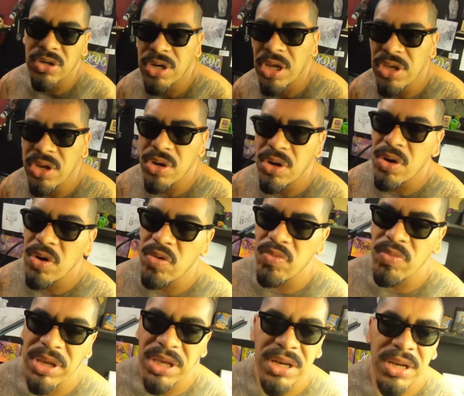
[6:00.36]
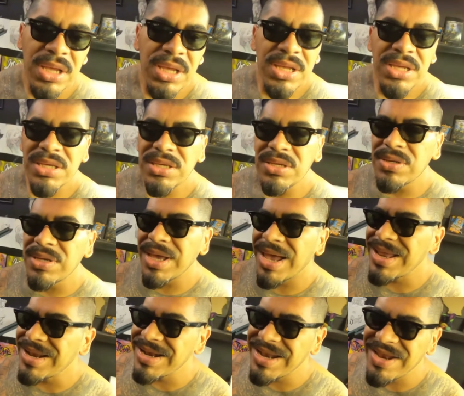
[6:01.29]
on your own, man. You
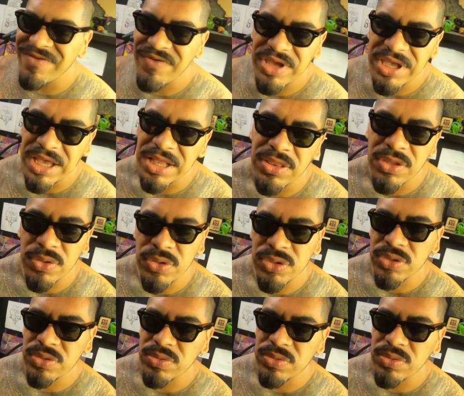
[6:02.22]
kind of never get those